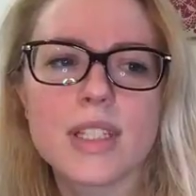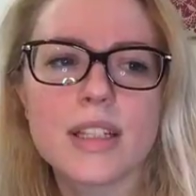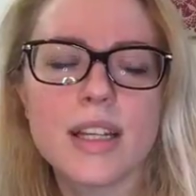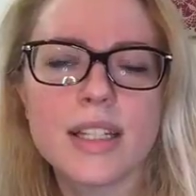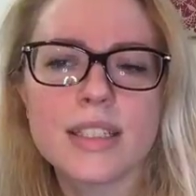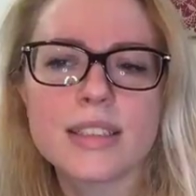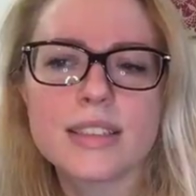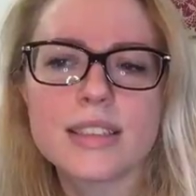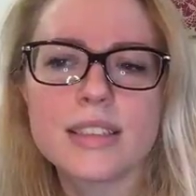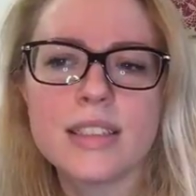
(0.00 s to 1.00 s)
I guess
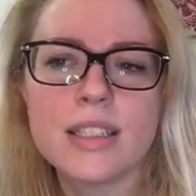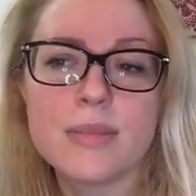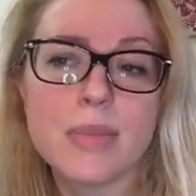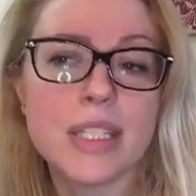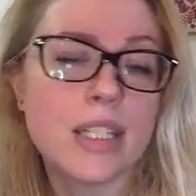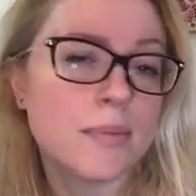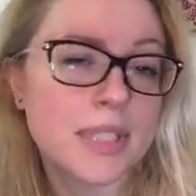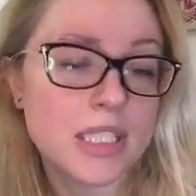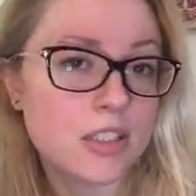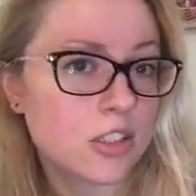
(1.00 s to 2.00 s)
this may not be
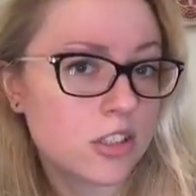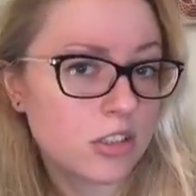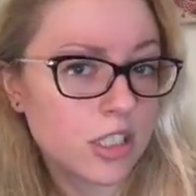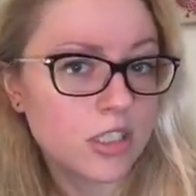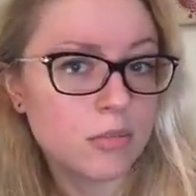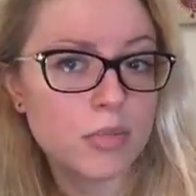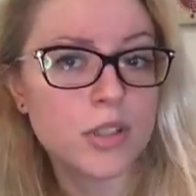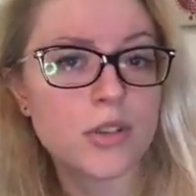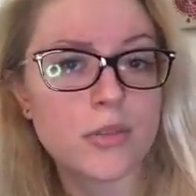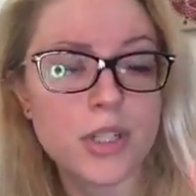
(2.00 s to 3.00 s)
considered a number
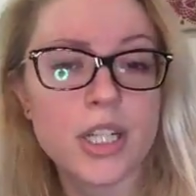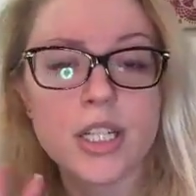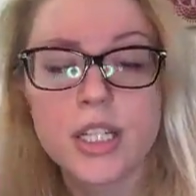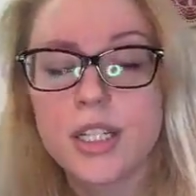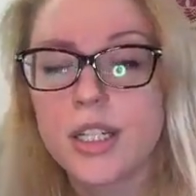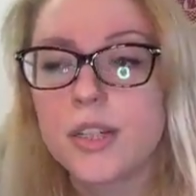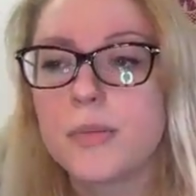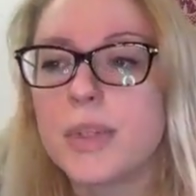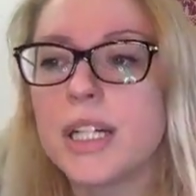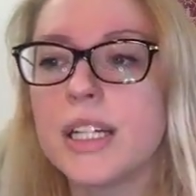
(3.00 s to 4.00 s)
3,
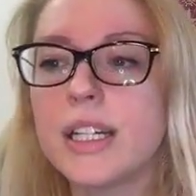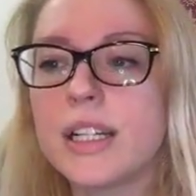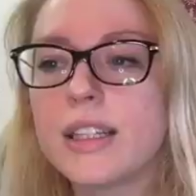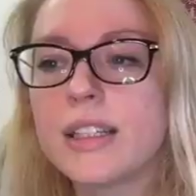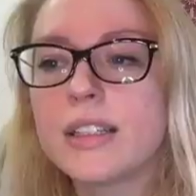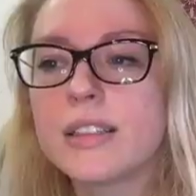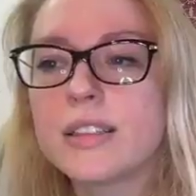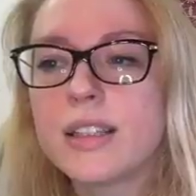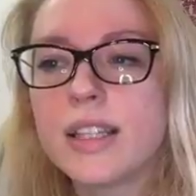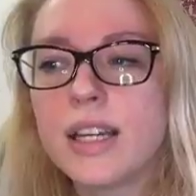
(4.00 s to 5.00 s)
but I think
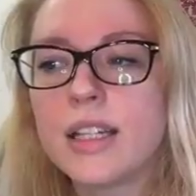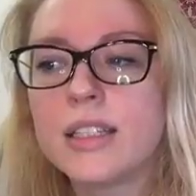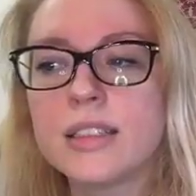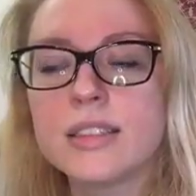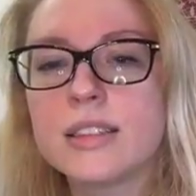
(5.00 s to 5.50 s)
that,